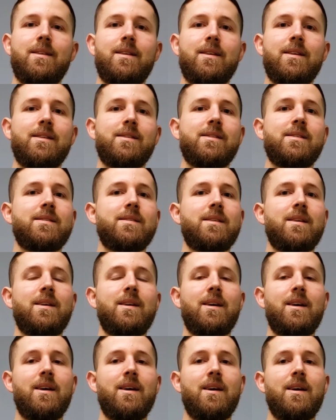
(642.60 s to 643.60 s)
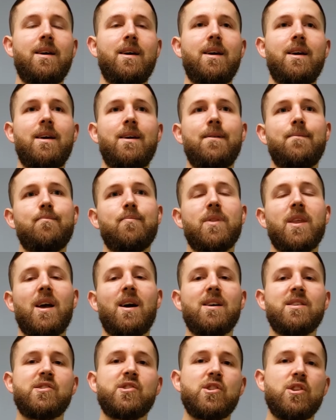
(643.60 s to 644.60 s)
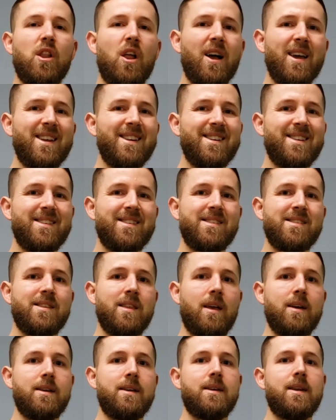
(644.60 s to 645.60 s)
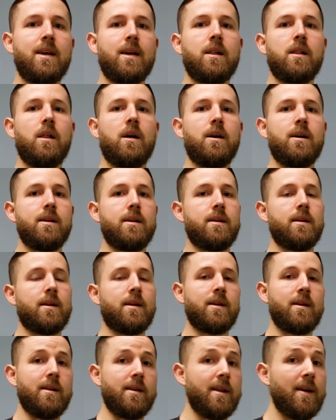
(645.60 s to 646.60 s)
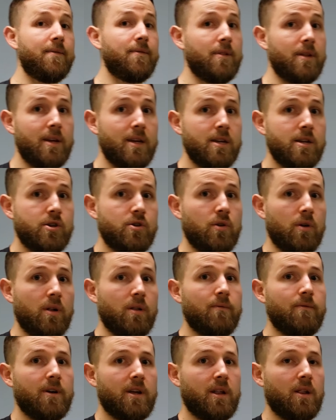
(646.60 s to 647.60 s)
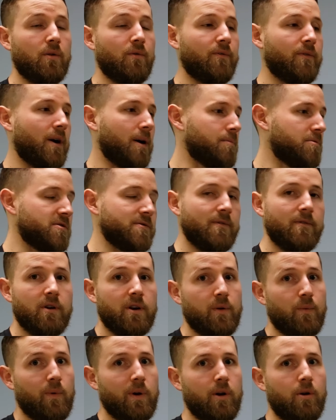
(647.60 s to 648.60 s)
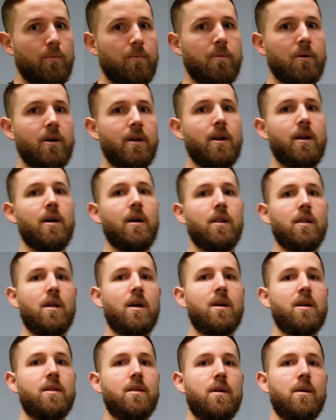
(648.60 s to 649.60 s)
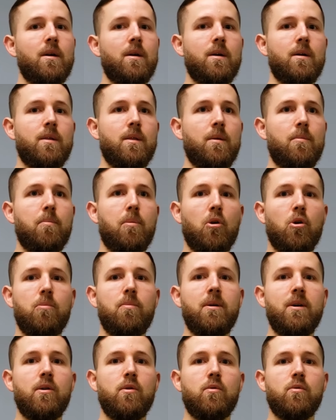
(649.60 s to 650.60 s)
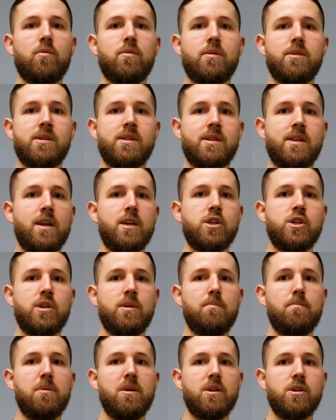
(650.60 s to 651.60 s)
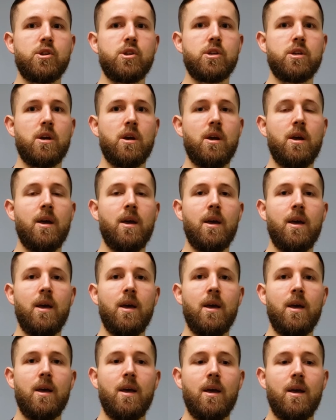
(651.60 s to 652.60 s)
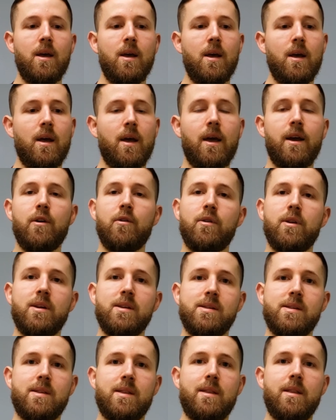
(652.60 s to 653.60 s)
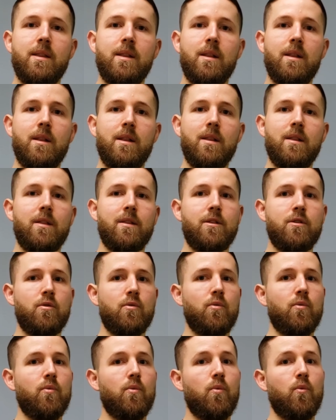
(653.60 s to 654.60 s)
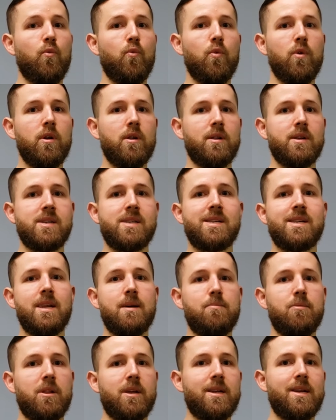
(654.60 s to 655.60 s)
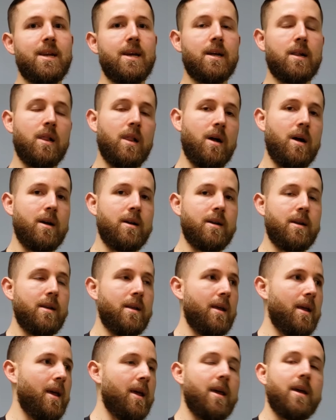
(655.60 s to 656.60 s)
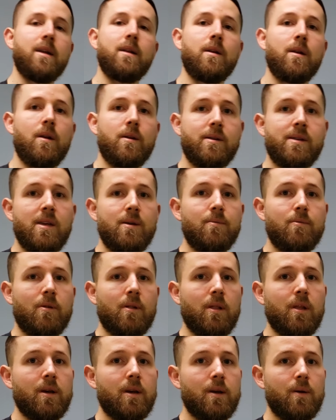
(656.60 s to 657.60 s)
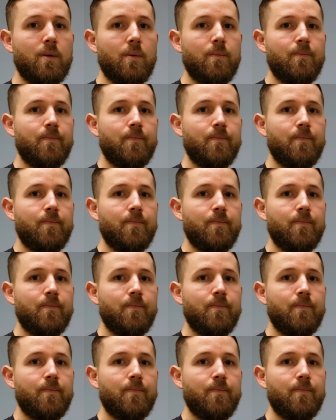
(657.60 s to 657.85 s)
it's a slight decline can definitely hit your clavicular fibers very well, but a lot of the barbell station bench areas, they're really steeply declined. And typically,